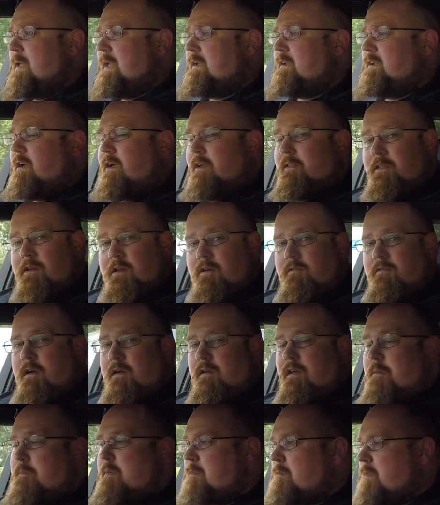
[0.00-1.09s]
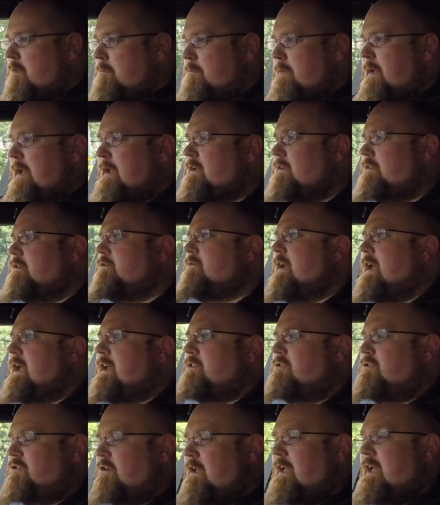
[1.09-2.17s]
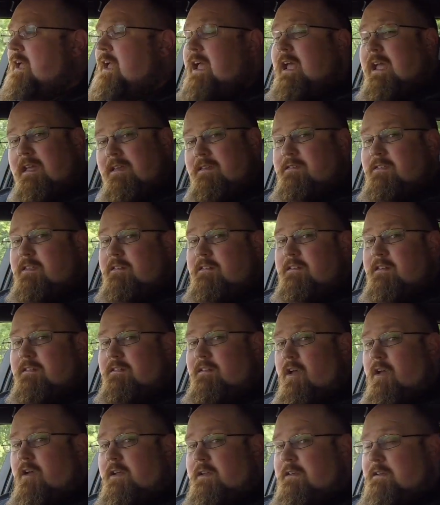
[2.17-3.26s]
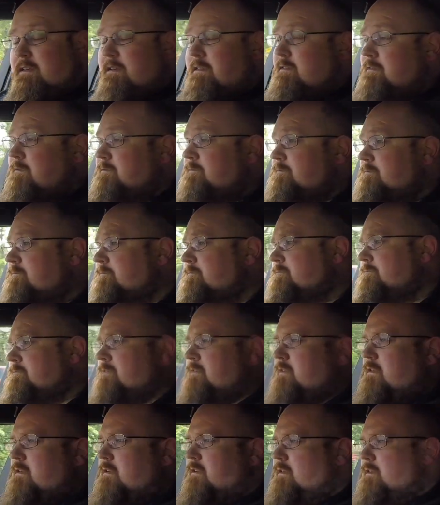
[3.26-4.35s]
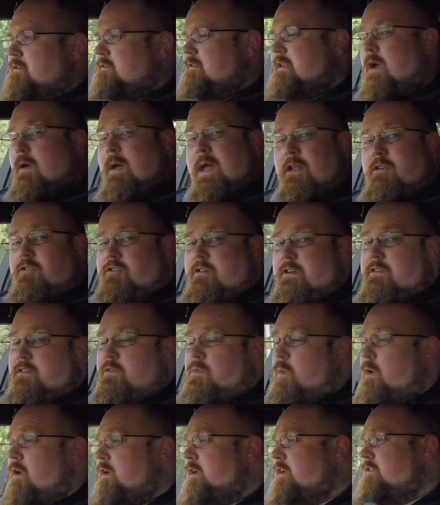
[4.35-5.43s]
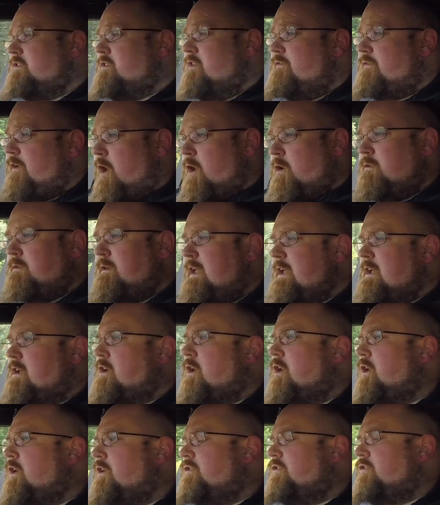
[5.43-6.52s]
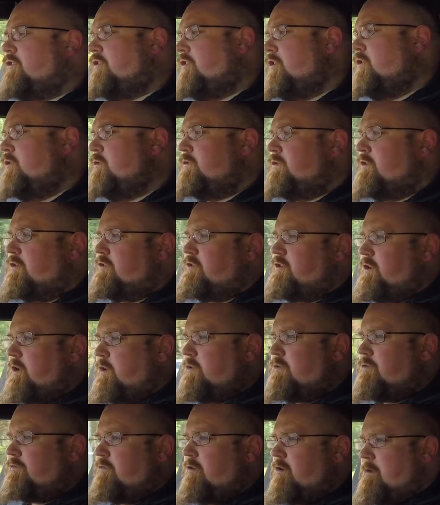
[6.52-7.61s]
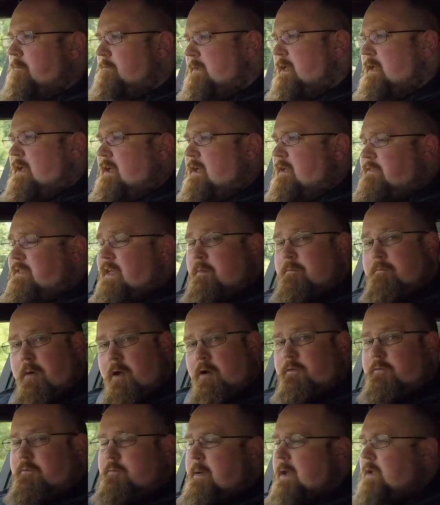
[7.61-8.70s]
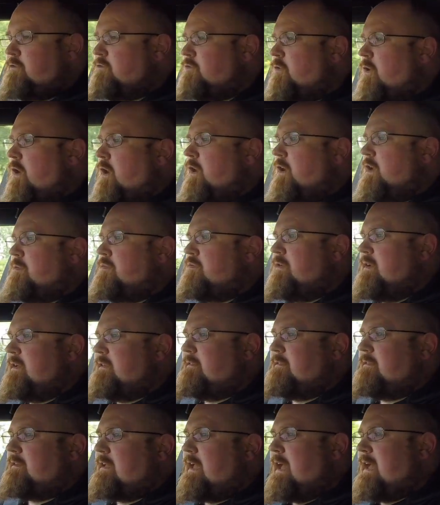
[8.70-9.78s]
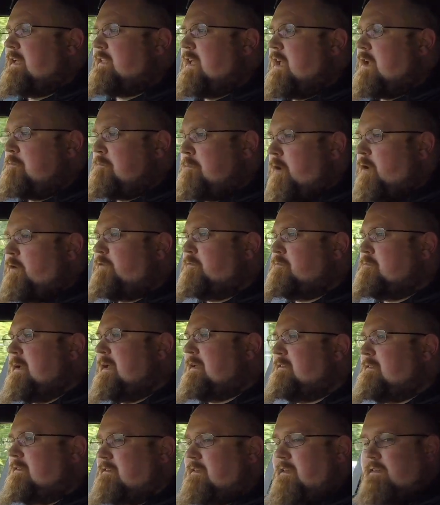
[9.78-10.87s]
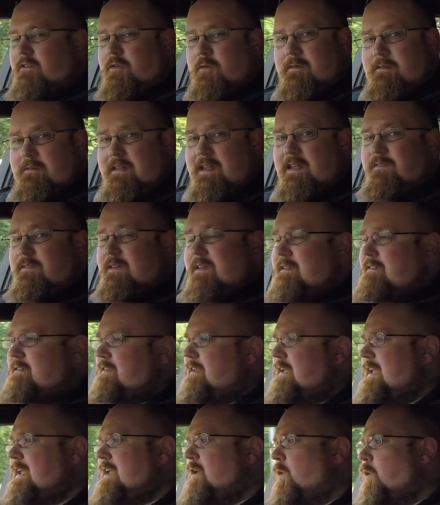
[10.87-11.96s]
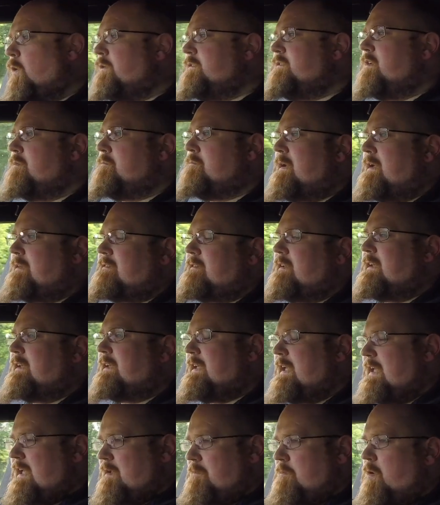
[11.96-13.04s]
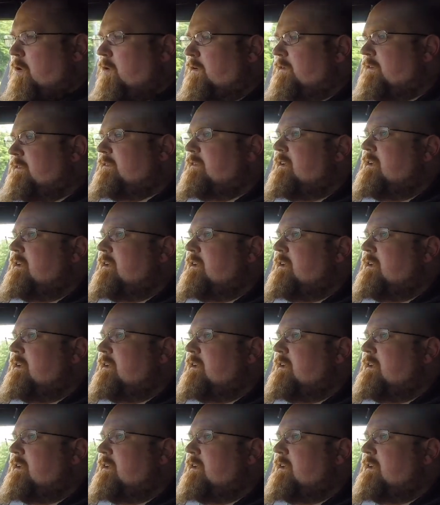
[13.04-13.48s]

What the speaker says: car, the Corolla, but my pick of the range is the design. Now, engines-wise, you've only got two to choose from. They're both petrol hybrids, and they're both mated to a CVT automatic gearbox.